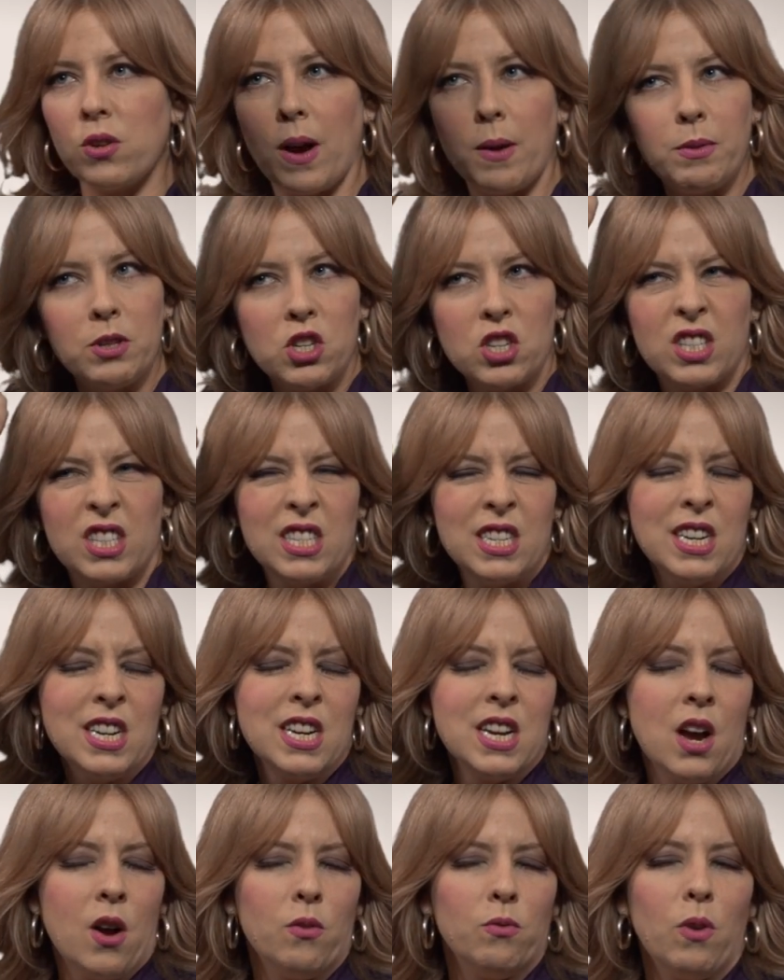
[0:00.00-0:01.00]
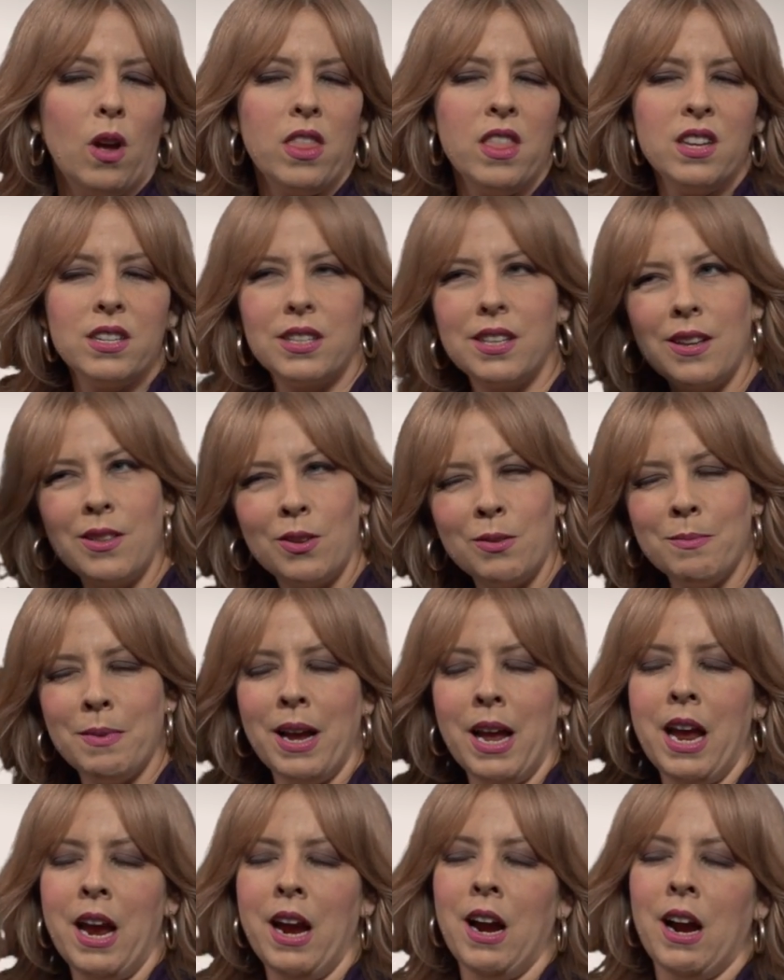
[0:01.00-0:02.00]
So I would just run this thing through
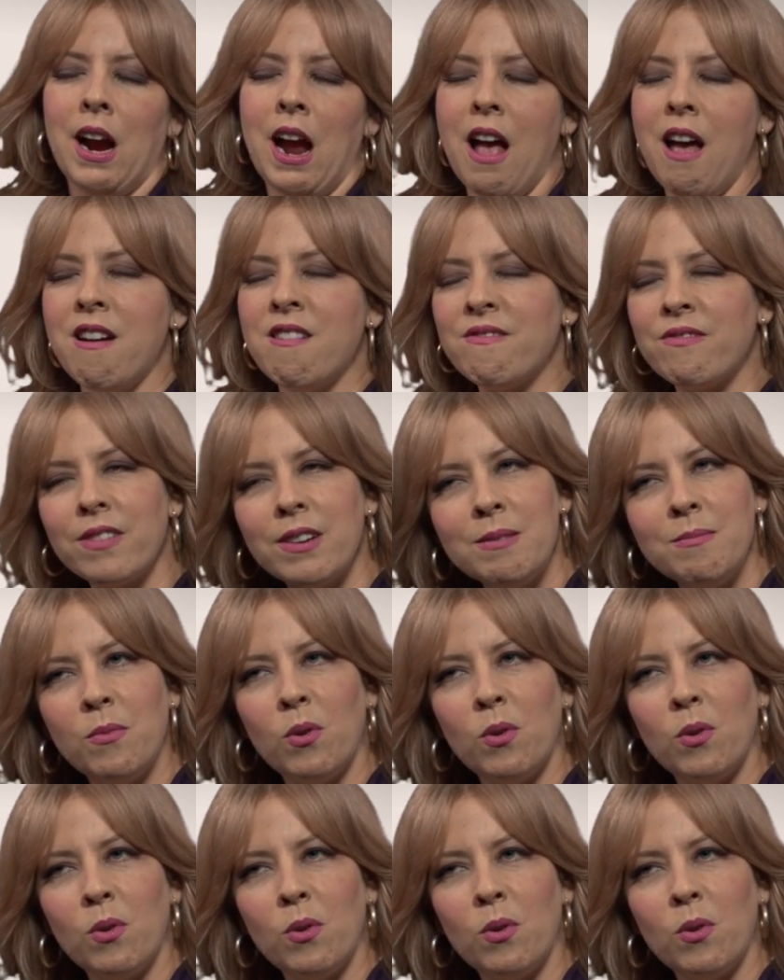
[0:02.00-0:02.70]
my hair every